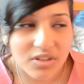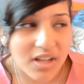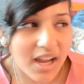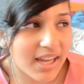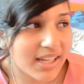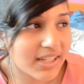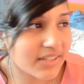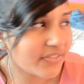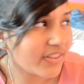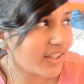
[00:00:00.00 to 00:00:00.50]

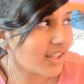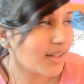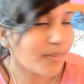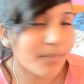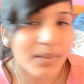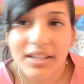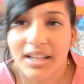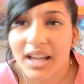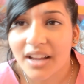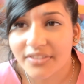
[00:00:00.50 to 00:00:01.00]
I think I'm
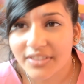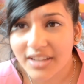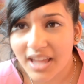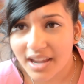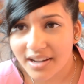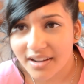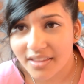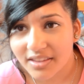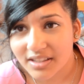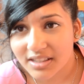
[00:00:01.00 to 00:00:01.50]
gonna have to
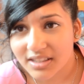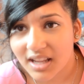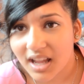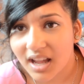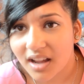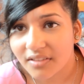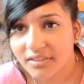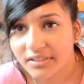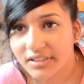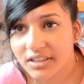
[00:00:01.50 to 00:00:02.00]
edit this
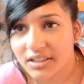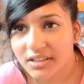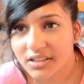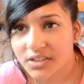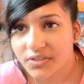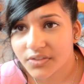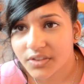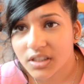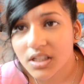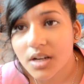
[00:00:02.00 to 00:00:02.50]
down
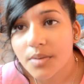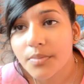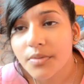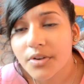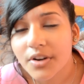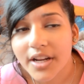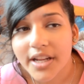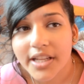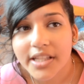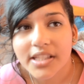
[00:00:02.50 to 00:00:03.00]
because for some
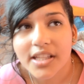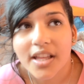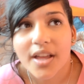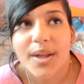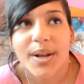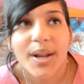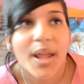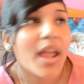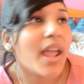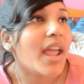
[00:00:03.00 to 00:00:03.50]

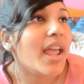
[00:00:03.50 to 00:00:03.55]
reason